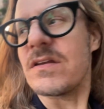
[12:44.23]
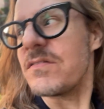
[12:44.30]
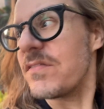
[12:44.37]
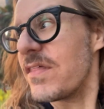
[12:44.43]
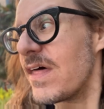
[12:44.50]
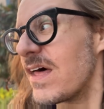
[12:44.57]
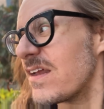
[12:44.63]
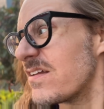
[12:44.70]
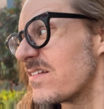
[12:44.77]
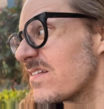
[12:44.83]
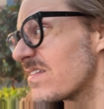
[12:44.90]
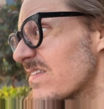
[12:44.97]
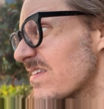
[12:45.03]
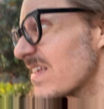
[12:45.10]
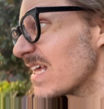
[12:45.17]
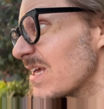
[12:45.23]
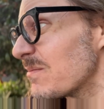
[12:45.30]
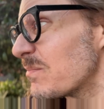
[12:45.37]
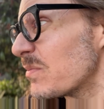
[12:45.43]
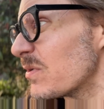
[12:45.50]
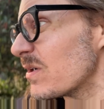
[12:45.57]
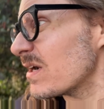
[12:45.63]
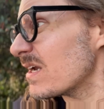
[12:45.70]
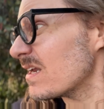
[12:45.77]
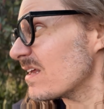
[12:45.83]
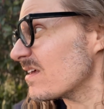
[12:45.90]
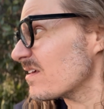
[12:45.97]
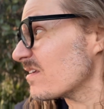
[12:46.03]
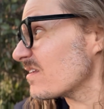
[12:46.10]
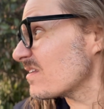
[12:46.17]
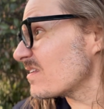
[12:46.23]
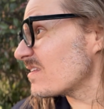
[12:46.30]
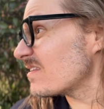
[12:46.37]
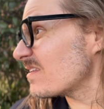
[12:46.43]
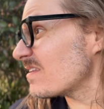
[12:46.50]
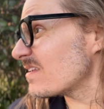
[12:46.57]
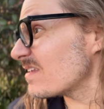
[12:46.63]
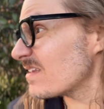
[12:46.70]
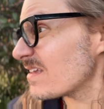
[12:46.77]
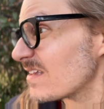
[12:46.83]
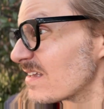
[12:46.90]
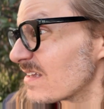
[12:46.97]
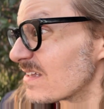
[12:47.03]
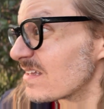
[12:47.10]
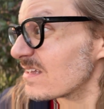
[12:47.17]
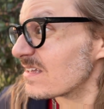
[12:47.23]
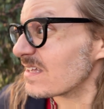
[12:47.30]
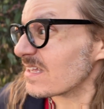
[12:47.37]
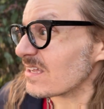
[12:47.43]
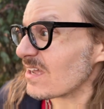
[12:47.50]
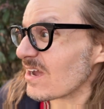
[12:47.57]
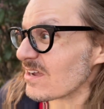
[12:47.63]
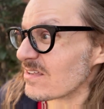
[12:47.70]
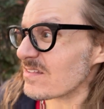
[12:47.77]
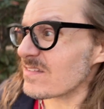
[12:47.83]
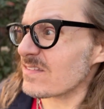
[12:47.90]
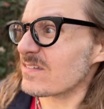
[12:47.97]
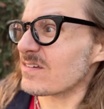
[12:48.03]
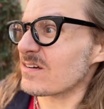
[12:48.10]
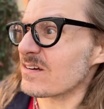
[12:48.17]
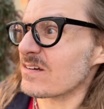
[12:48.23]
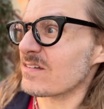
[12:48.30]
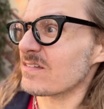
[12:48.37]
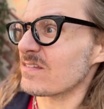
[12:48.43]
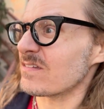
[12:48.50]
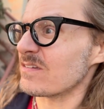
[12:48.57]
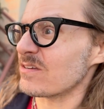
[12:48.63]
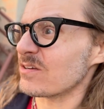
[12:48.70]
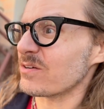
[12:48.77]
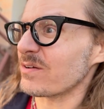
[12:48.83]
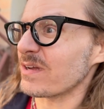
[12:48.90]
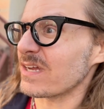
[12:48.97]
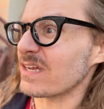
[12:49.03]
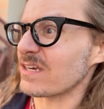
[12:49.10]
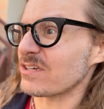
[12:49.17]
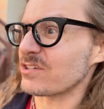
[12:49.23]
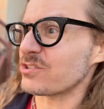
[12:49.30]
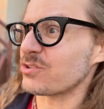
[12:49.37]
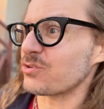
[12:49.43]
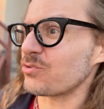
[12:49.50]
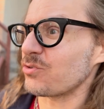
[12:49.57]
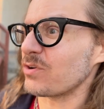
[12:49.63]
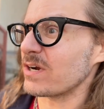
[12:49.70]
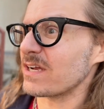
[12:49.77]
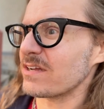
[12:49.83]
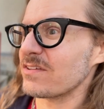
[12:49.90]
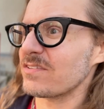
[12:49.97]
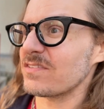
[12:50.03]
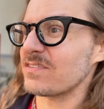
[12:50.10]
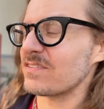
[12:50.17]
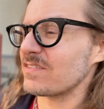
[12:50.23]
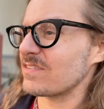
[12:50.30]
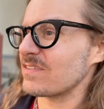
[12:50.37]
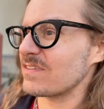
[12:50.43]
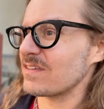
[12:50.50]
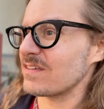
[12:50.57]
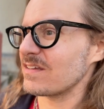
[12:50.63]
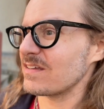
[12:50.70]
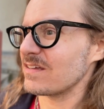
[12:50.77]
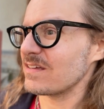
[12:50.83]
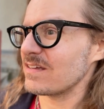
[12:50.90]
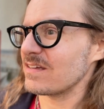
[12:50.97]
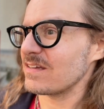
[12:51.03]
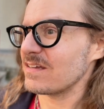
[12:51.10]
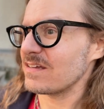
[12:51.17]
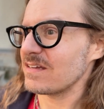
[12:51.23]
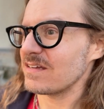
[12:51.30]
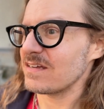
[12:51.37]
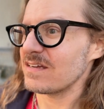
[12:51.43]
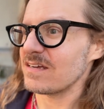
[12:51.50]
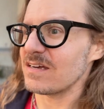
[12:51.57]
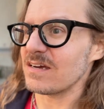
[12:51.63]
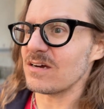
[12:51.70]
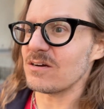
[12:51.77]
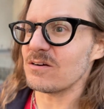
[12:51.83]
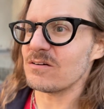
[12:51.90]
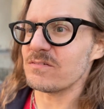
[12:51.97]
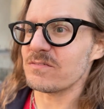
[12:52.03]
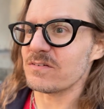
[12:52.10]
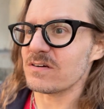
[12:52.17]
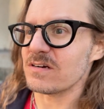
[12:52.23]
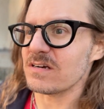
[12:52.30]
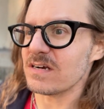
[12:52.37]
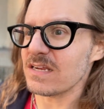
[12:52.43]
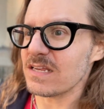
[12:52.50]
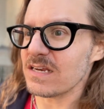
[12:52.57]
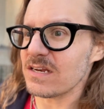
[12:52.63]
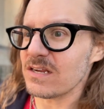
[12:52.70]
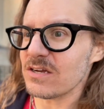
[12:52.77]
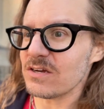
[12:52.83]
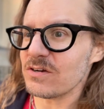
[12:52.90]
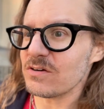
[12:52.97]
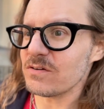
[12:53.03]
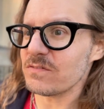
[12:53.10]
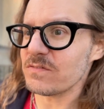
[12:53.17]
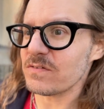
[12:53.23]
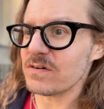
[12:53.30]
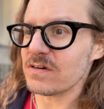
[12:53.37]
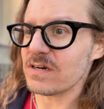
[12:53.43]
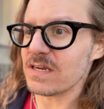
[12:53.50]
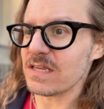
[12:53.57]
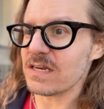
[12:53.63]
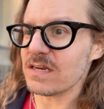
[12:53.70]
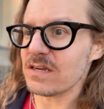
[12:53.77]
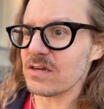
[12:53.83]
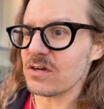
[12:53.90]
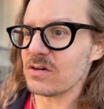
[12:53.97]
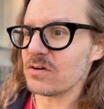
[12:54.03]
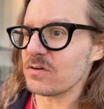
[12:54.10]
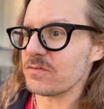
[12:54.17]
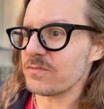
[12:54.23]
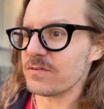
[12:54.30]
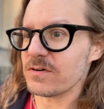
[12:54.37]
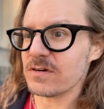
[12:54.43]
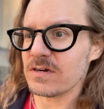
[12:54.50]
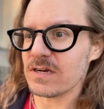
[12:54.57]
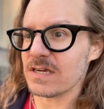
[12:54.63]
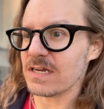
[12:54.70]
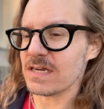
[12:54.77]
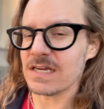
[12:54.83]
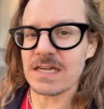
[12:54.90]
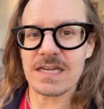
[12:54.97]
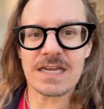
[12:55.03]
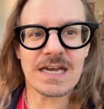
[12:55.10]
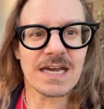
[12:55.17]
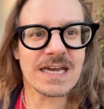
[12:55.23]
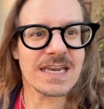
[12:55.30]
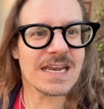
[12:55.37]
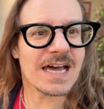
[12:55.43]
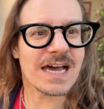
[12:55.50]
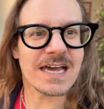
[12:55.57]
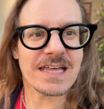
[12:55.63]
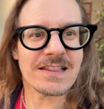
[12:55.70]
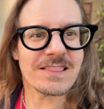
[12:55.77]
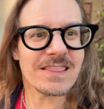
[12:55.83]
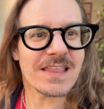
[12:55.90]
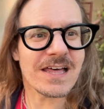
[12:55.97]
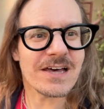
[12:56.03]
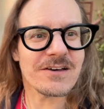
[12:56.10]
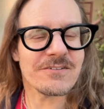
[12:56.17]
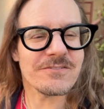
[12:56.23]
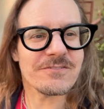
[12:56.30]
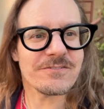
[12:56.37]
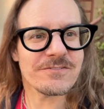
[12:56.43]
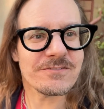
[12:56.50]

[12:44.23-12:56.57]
of that skateboard is youngsters doing tricks over and over and over again. I love